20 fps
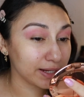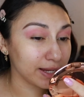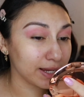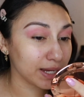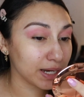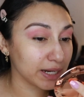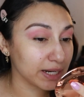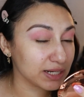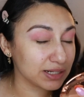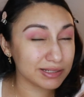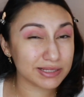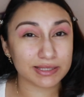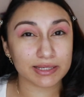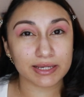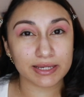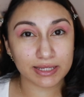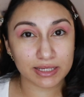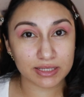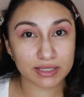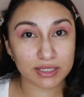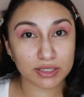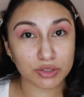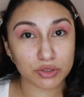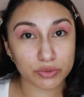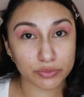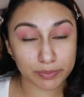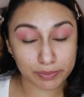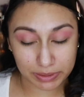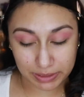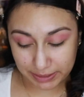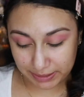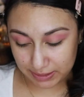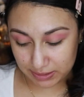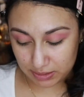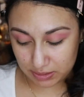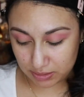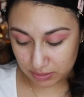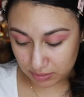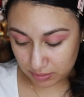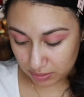and is easy to
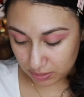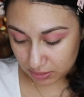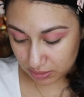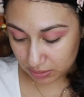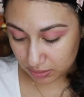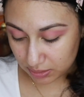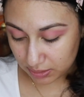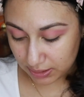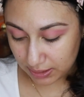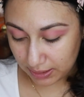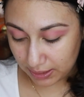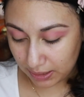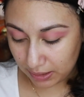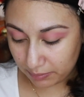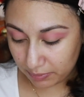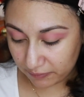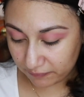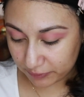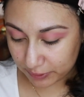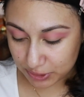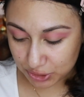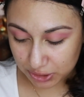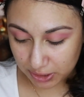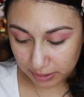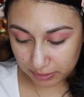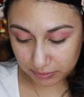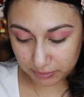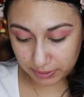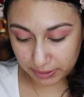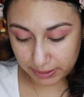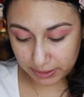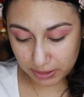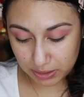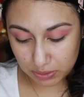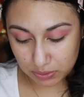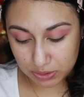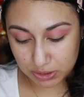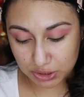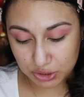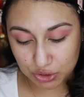blend. The name of the shadow that I
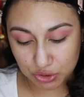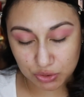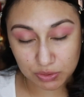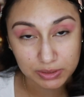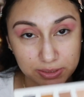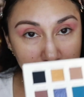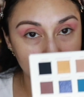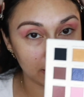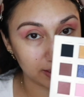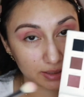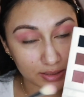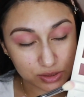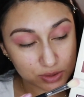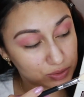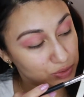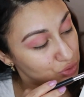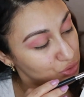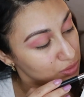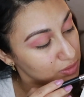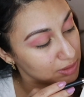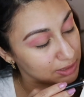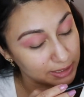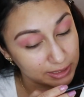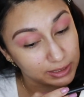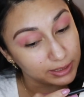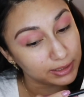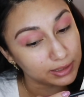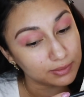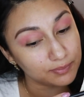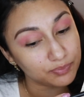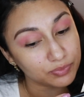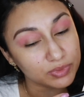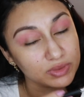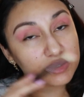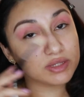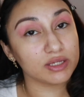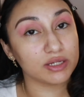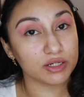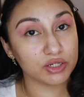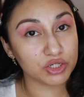used is Julieta, so Julieta
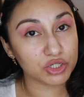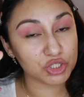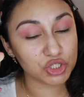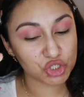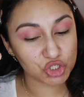did a good